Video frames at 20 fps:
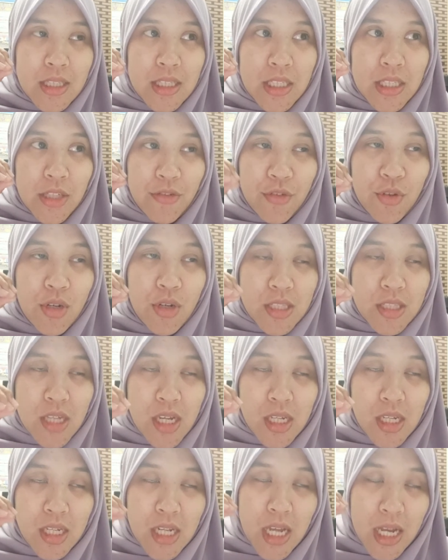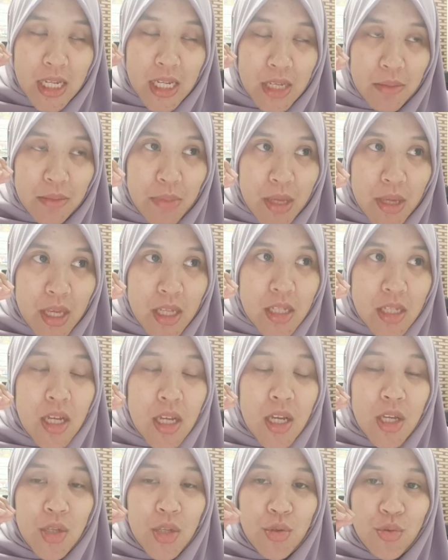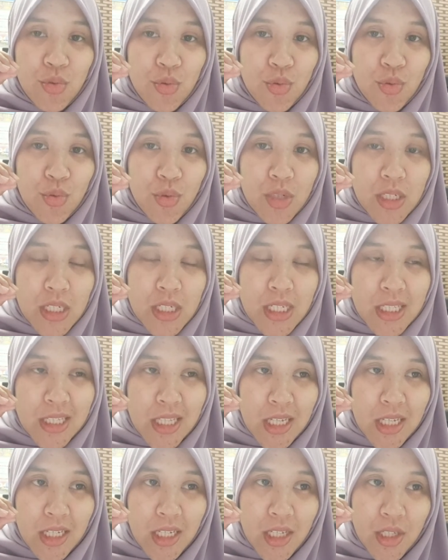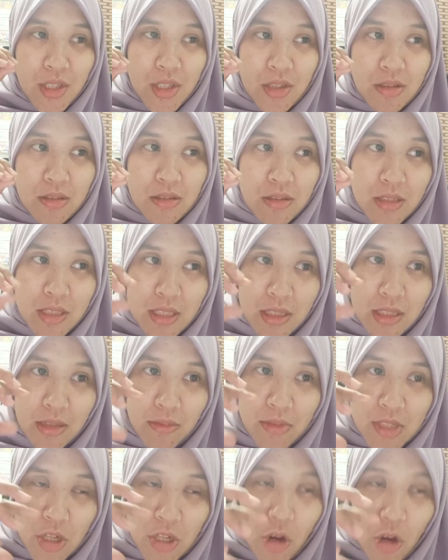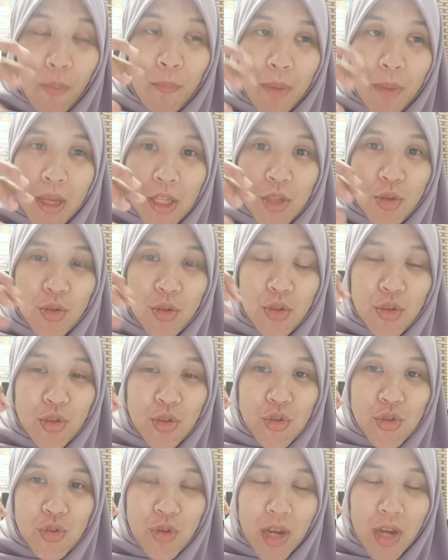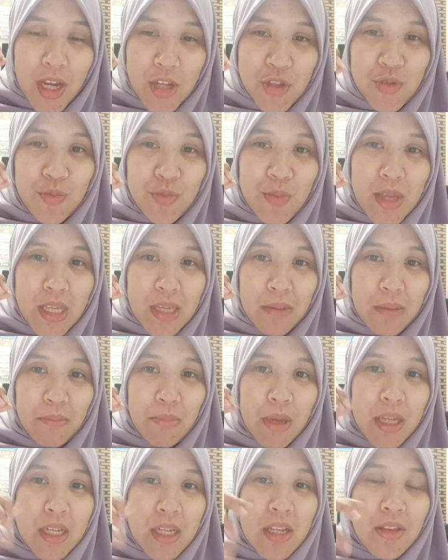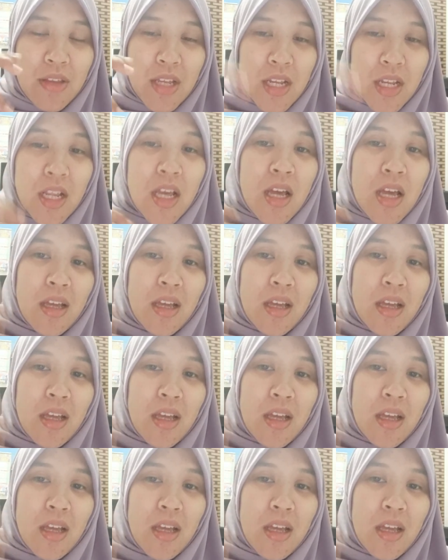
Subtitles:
if you are targeting higher band, you kena letakkan jawapan you, try to make it better than